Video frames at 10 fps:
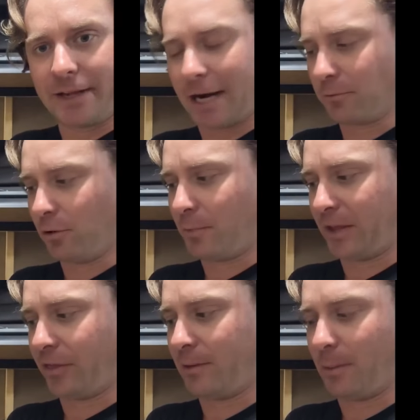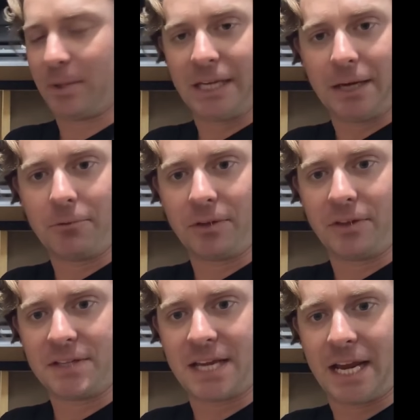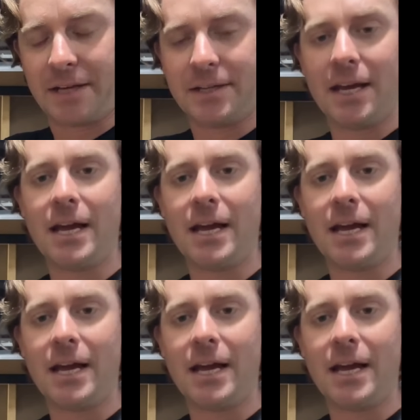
then I roll my thumb up and hit with this hand.